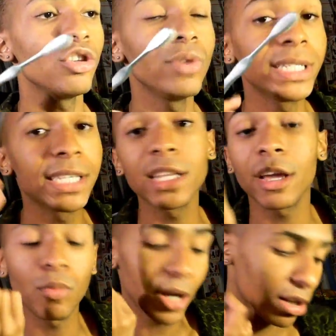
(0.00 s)
you need to get
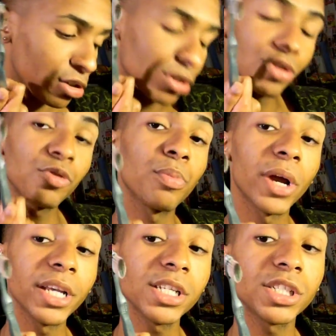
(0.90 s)
like a regular
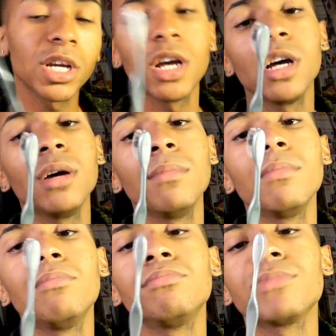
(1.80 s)
toothbrush.
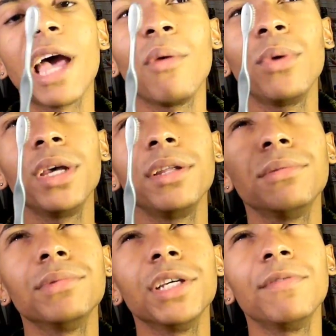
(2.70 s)
I
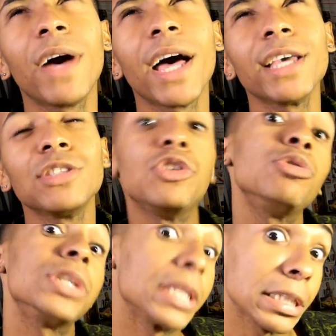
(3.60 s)
wouldn't advise
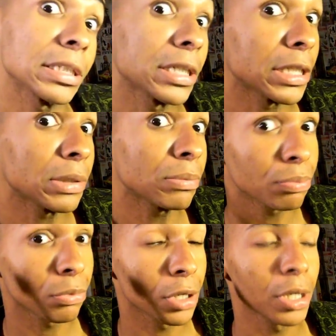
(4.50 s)
using this again,
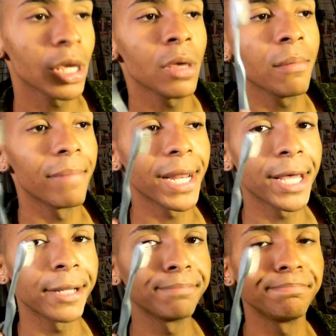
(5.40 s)
but
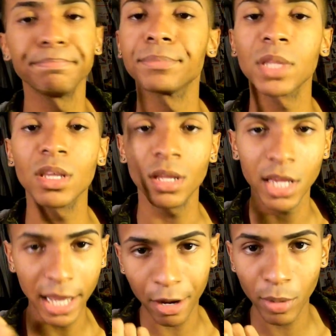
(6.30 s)

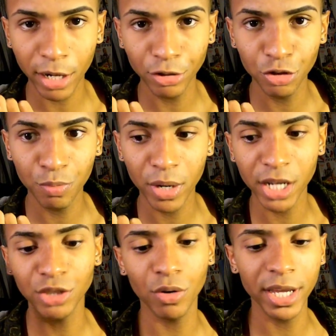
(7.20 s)
get like a regular
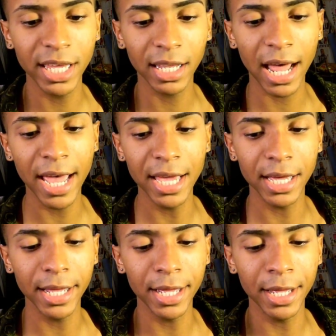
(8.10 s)
toothbrush or get
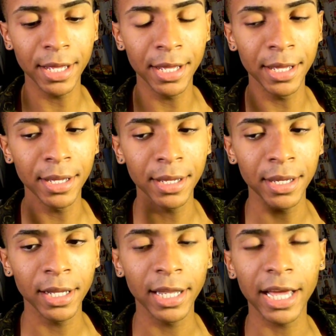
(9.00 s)
like a
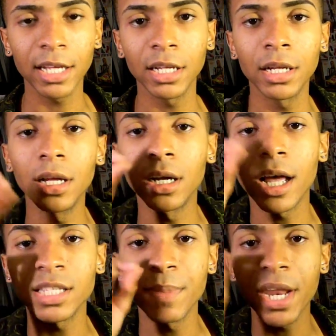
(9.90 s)

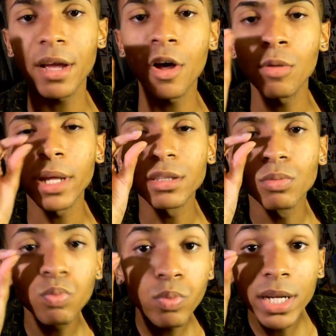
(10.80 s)
cosmetic comb, like
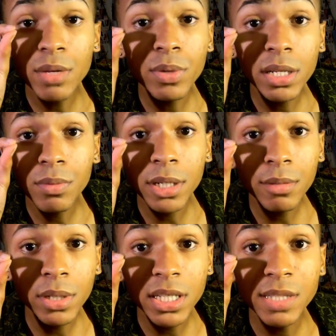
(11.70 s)
the
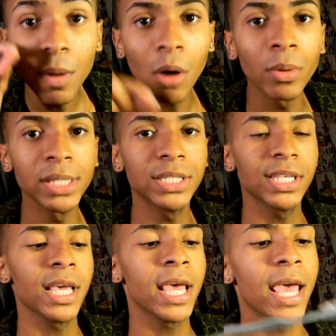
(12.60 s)
really small
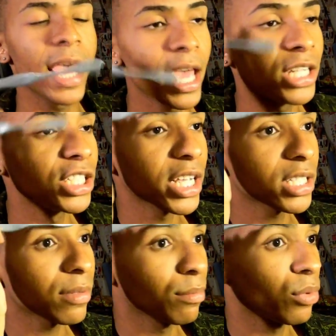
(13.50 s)
ones, and
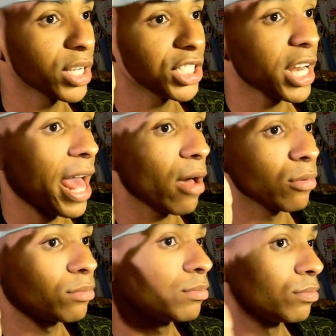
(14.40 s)
just brush it out.